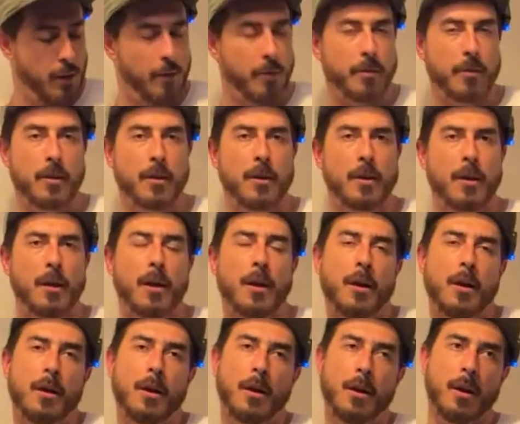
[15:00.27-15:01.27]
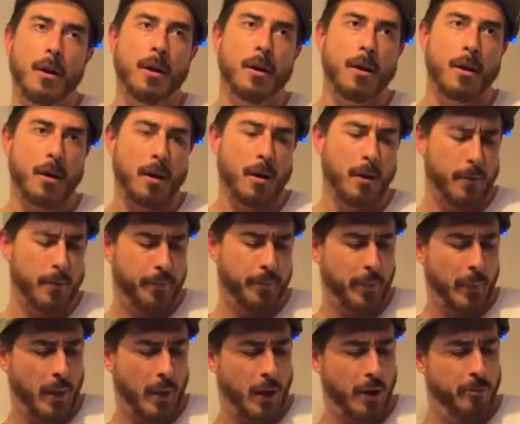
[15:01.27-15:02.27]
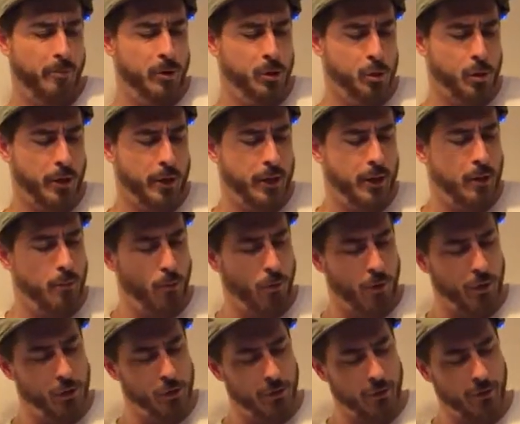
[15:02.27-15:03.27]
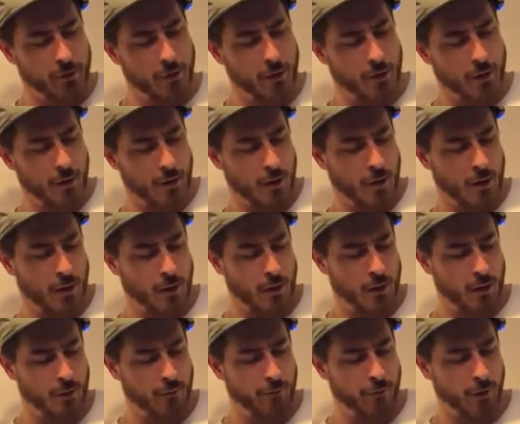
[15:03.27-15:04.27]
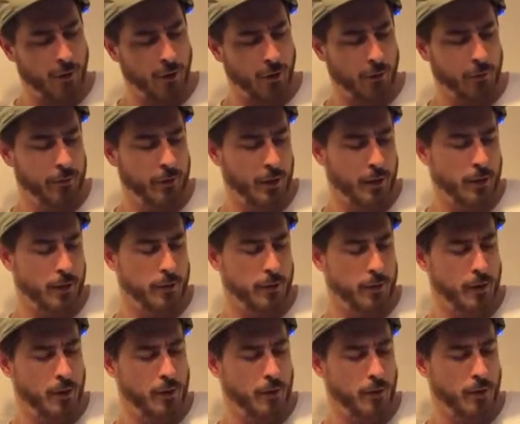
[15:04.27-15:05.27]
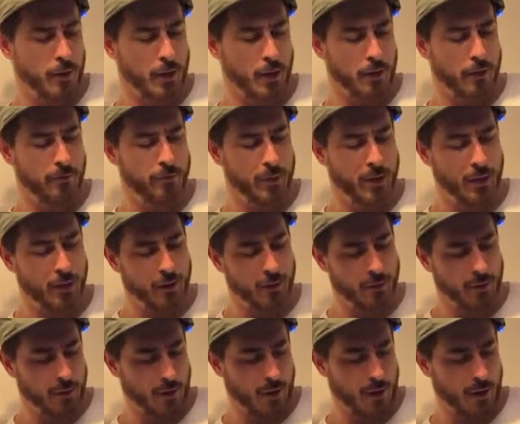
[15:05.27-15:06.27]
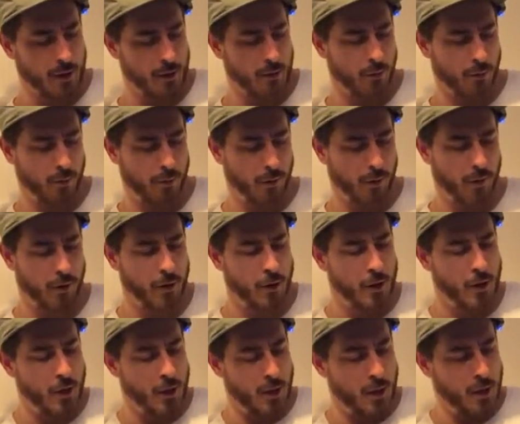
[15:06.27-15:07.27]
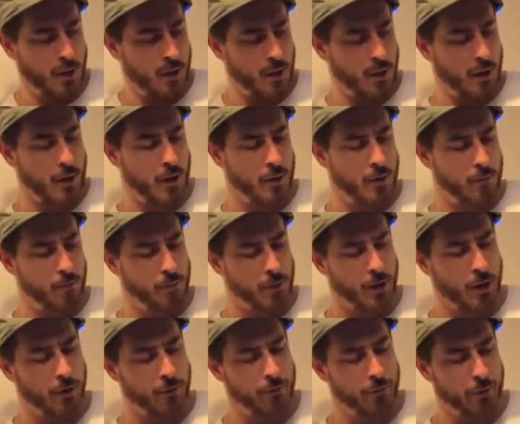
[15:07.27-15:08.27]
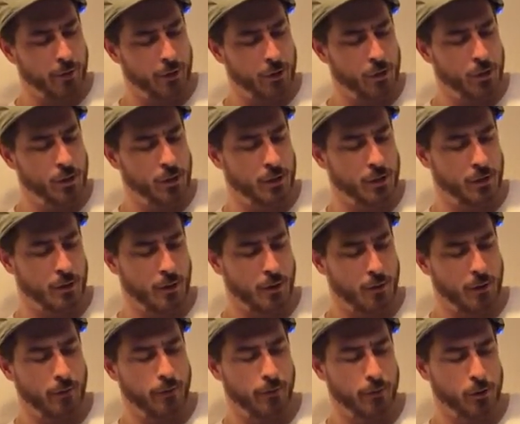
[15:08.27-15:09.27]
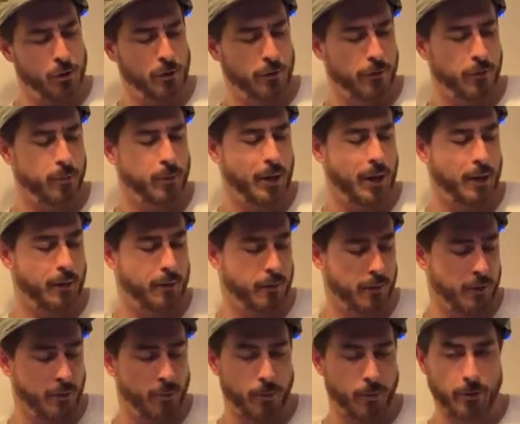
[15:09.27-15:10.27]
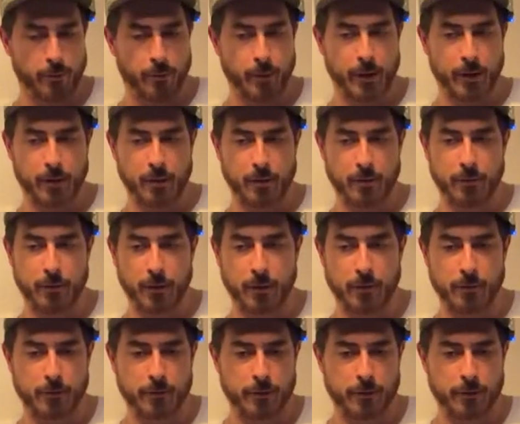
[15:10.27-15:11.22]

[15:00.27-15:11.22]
thing, I've been trying to get more interested in involved, I guess, in the kind of media side or coverage, even just from an athlete's perspective of